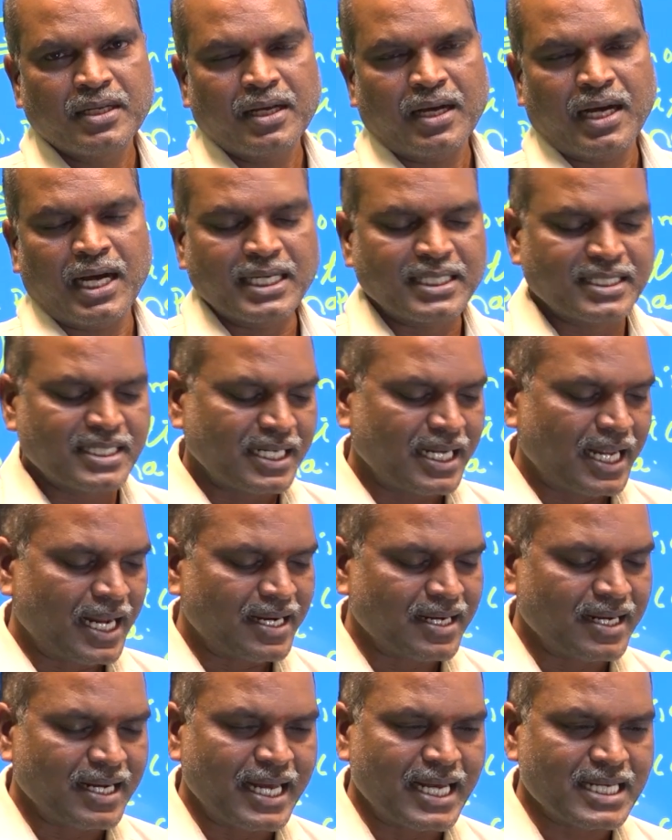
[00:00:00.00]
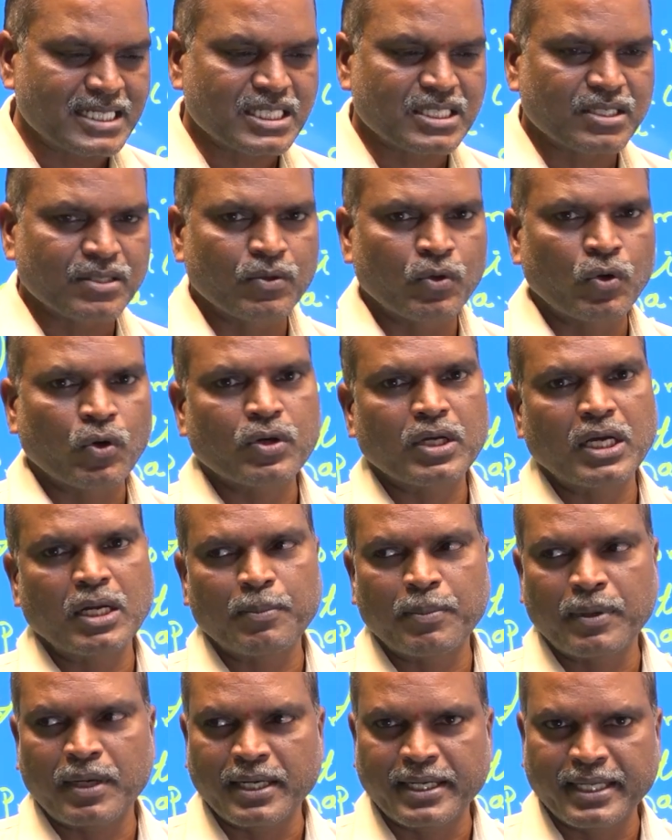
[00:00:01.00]
Until unless local
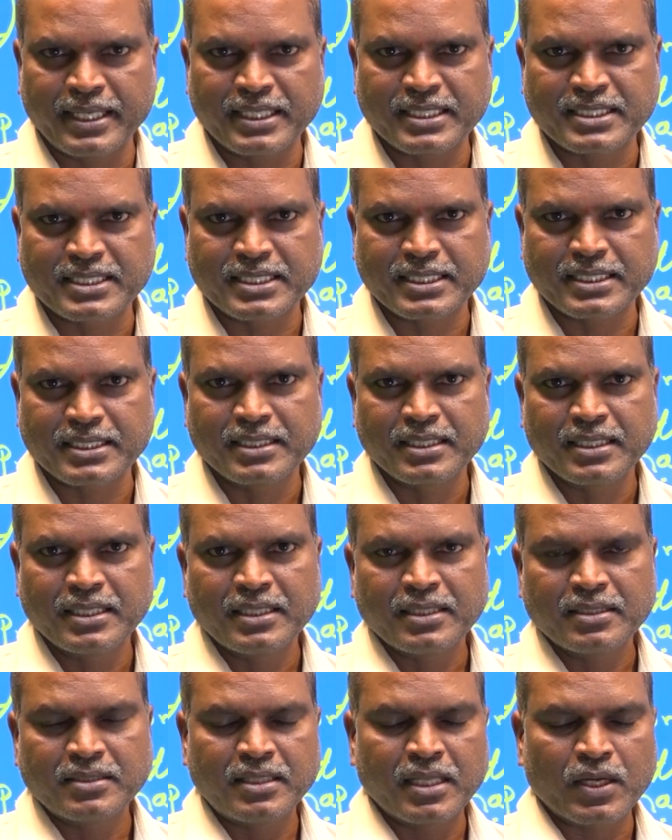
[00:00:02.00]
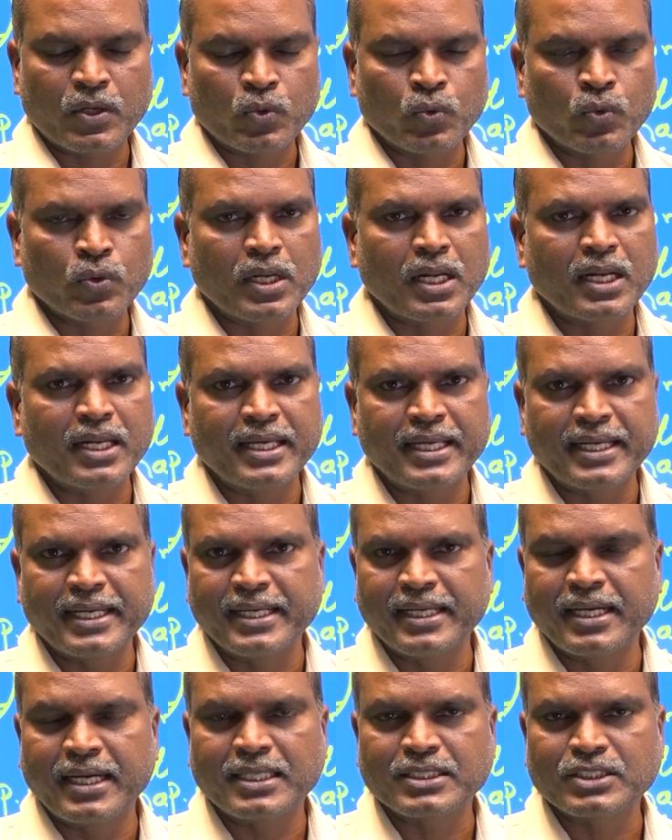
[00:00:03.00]
bodies, the rural
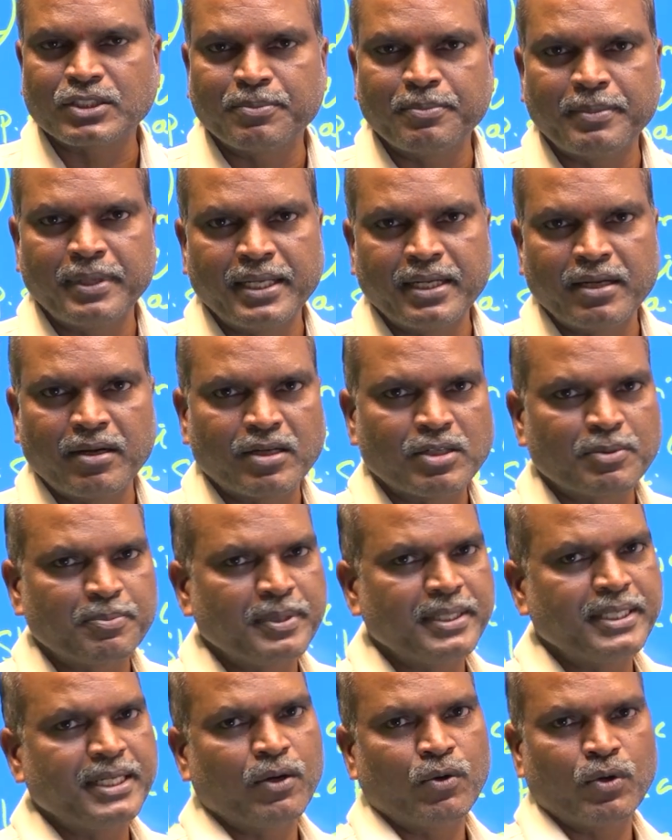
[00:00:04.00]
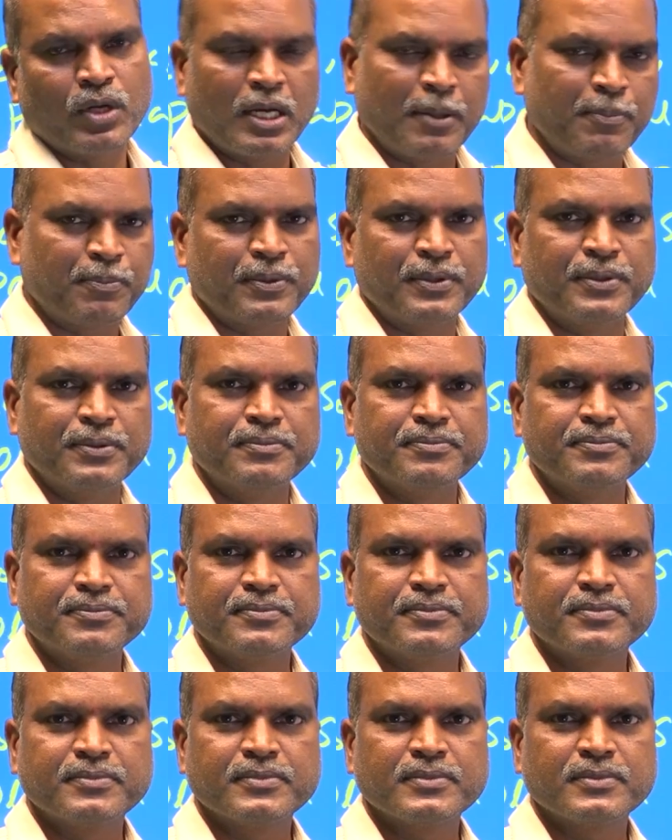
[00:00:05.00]
areas may not be developed.
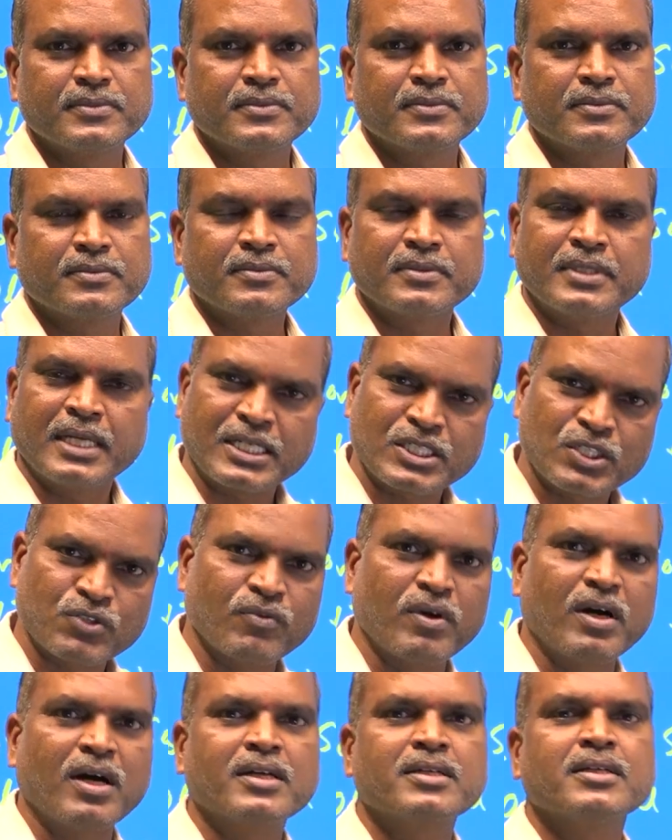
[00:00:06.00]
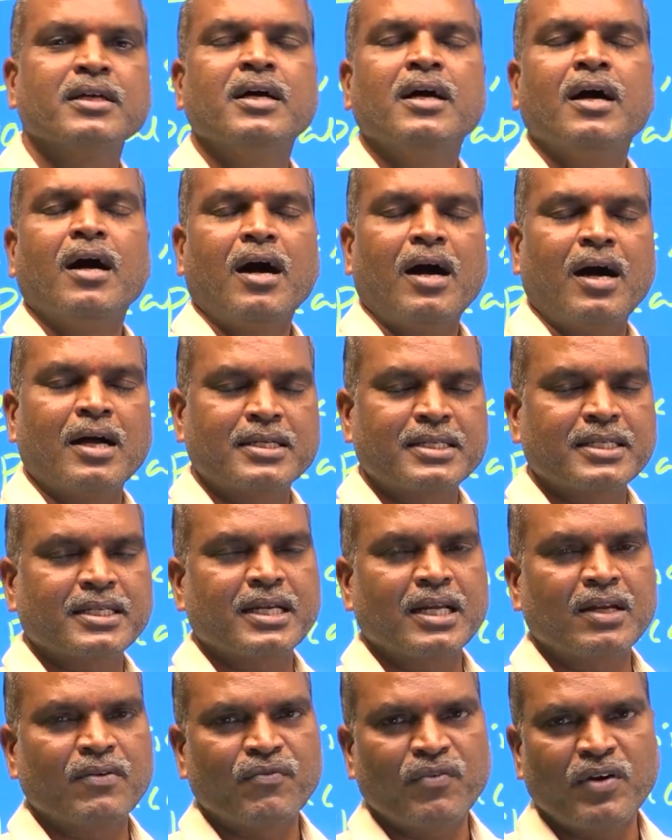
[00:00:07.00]
That's what
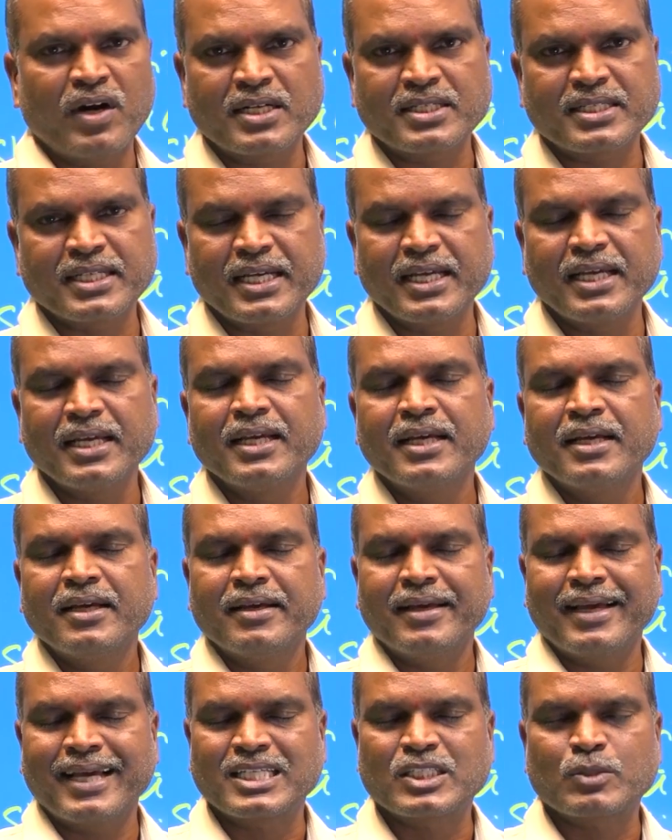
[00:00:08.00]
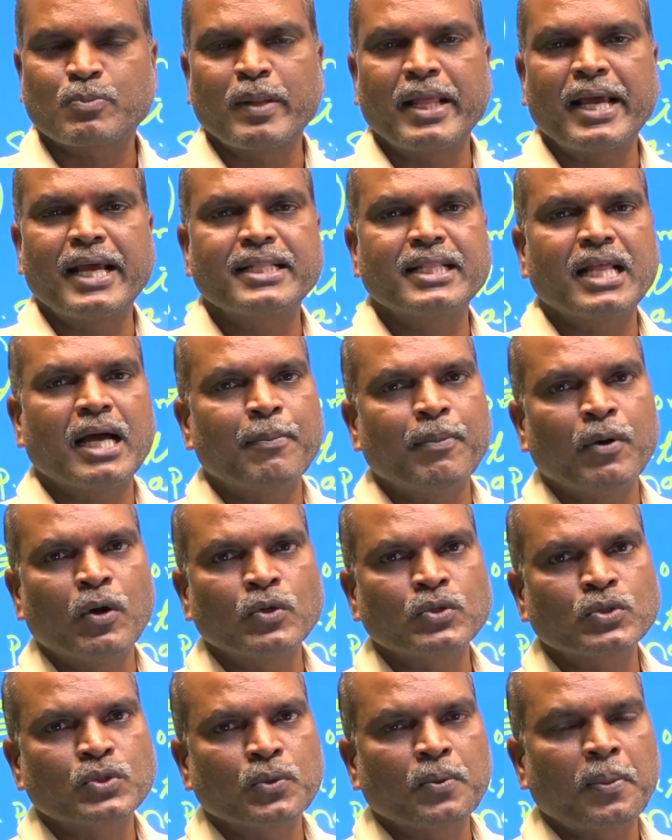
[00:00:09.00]
Article 40 explain
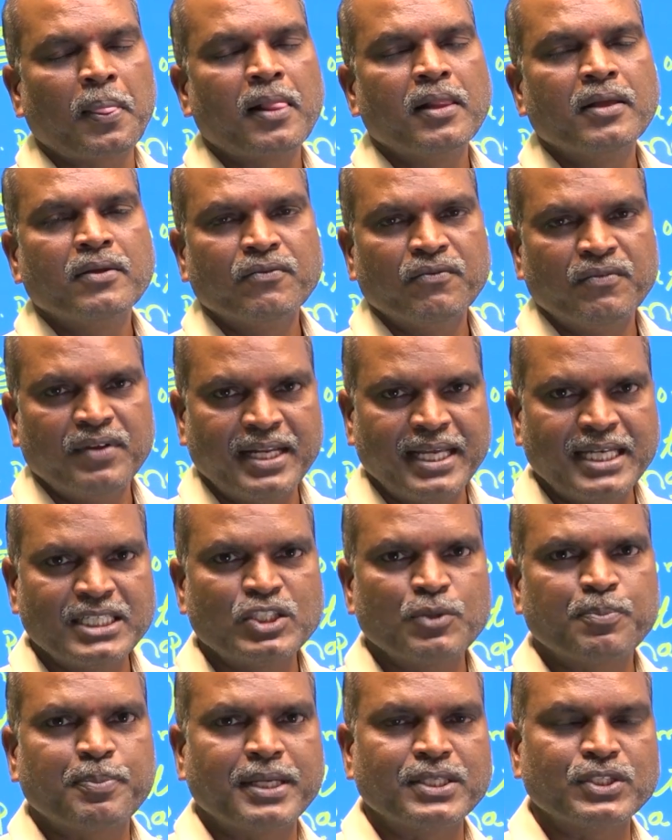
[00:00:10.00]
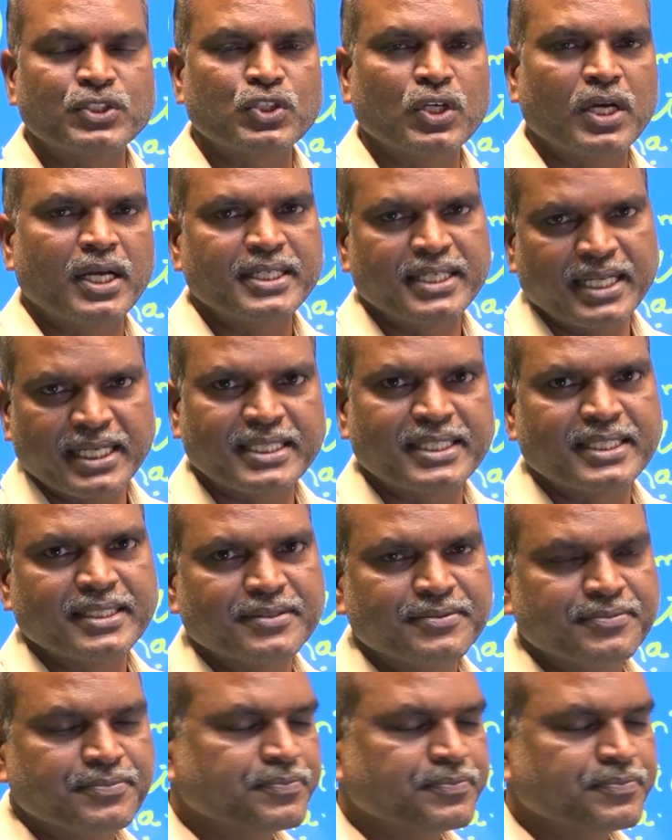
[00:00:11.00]
about village panchayat.